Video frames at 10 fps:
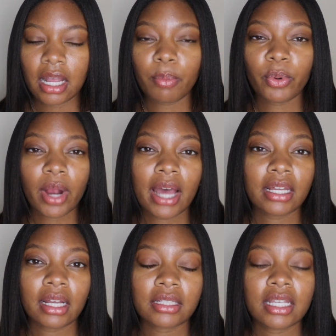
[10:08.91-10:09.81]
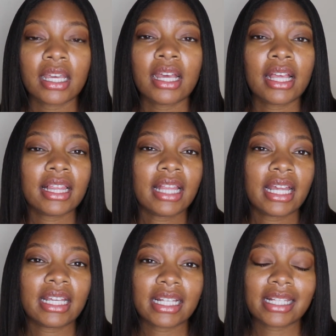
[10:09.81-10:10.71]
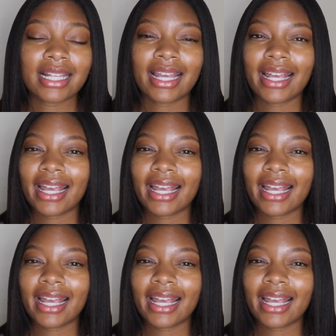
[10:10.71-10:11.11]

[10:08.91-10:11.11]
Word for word: a product that is